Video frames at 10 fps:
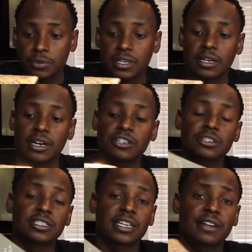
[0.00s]
you're getting
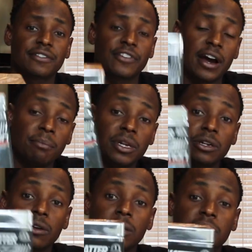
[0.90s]
175
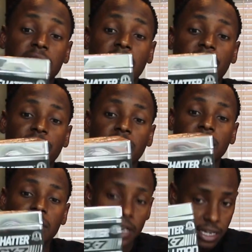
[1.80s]
milligrams of
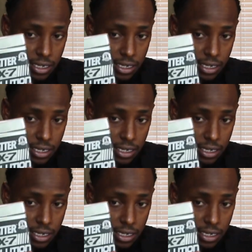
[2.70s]
caffeine,